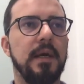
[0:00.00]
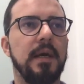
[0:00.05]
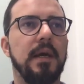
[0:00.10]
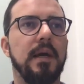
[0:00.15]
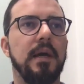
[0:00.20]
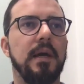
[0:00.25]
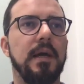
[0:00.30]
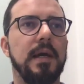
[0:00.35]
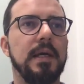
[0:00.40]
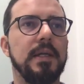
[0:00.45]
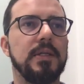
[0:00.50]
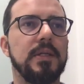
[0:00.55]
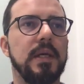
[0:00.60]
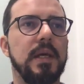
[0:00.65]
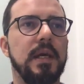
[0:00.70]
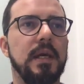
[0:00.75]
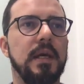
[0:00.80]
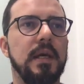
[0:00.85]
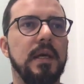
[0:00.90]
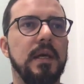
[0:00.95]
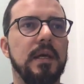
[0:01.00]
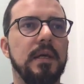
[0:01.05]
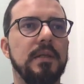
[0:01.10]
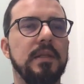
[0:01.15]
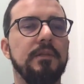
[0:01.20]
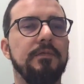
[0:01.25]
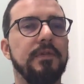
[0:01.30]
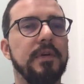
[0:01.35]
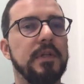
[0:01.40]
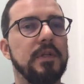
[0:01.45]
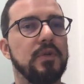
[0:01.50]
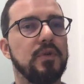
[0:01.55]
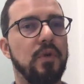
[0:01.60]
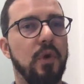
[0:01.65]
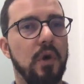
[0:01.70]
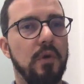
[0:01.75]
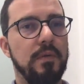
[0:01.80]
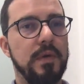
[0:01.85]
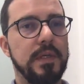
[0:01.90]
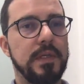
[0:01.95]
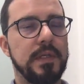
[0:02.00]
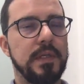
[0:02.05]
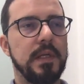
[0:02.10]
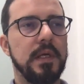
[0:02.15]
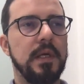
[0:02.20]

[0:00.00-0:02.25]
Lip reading: It's a different service